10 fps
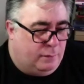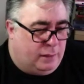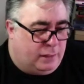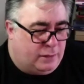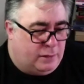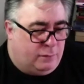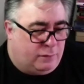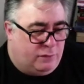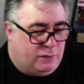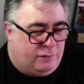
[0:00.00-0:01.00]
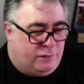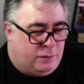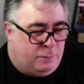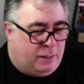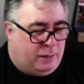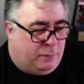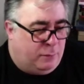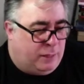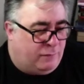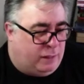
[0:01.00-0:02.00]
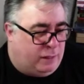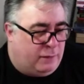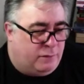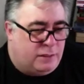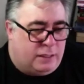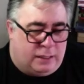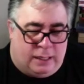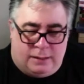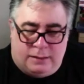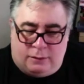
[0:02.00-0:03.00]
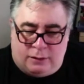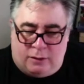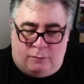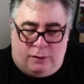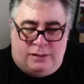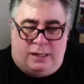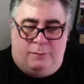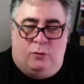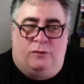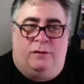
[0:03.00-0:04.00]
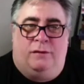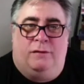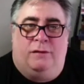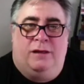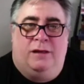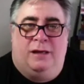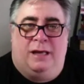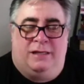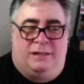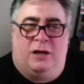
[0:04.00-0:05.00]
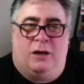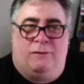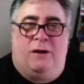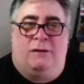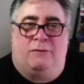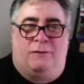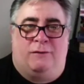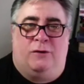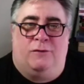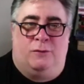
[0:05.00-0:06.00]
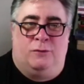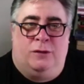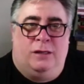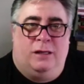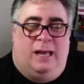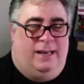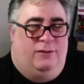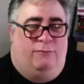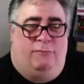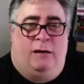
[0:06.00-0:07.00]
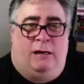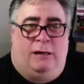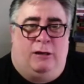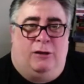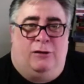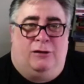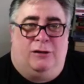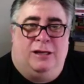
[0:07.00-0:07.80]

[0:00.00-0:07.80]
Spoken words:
like I said, with Christopher Sabella, but we haven't announced it yet, so I can't really say more than it's a sci-fi graphic novel, and it's really good.